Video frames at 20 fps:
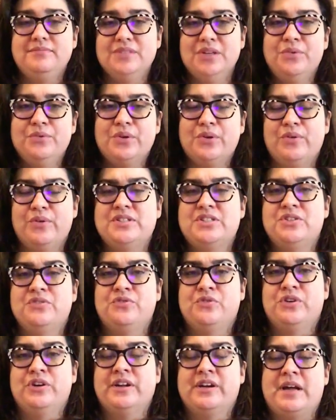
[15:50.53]
I requested
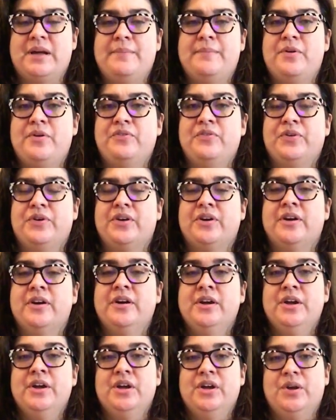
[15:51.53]
for her to come over,
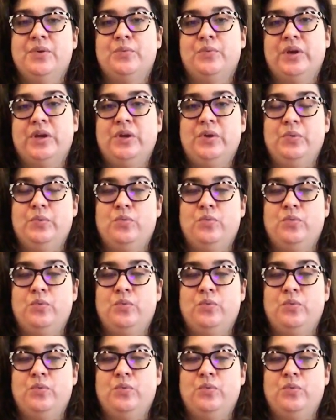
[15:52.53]
and we